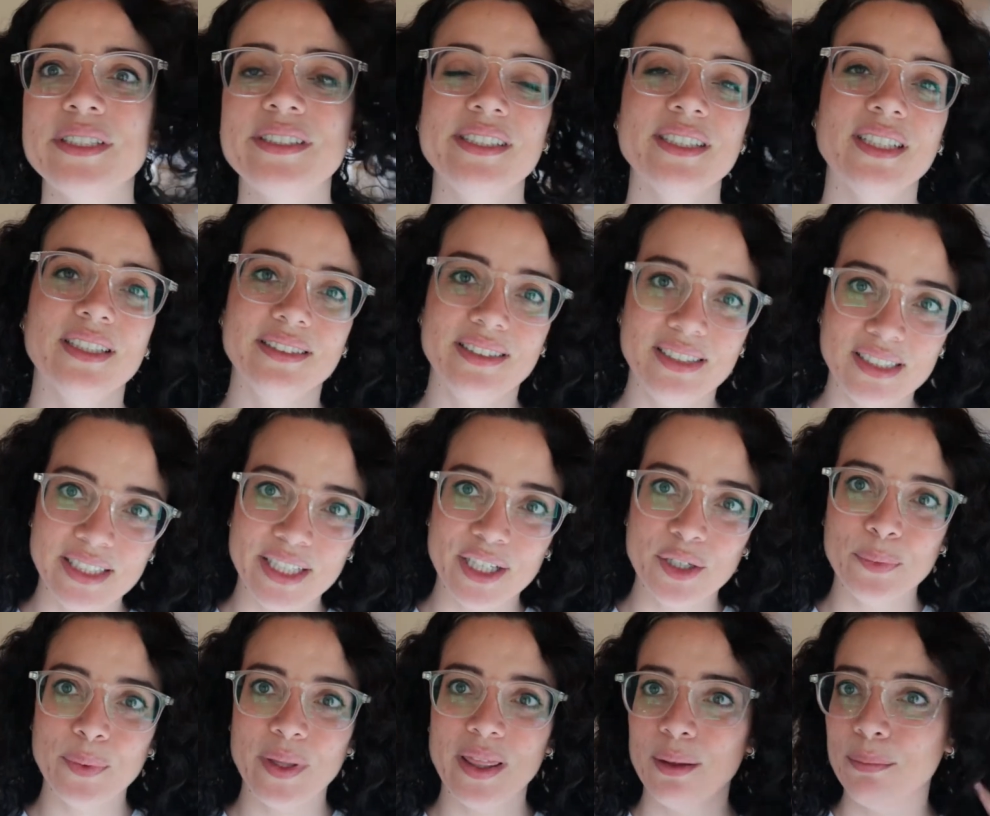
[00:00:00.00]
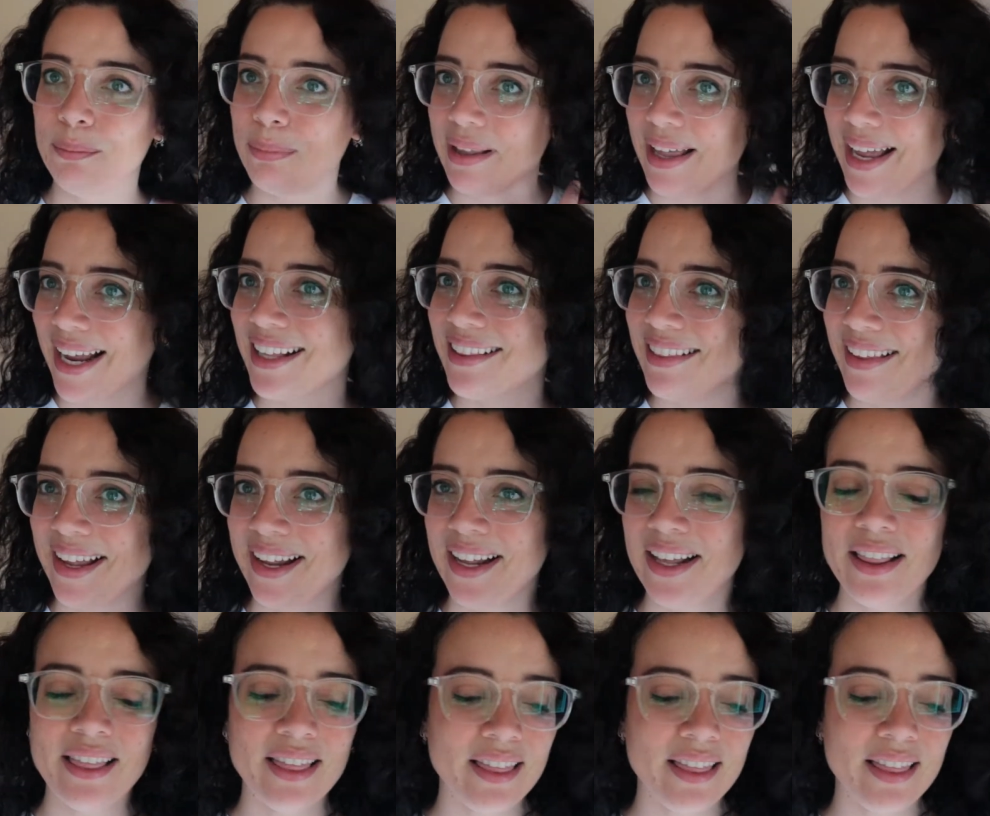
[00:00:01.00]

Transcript: still dealing with the black length.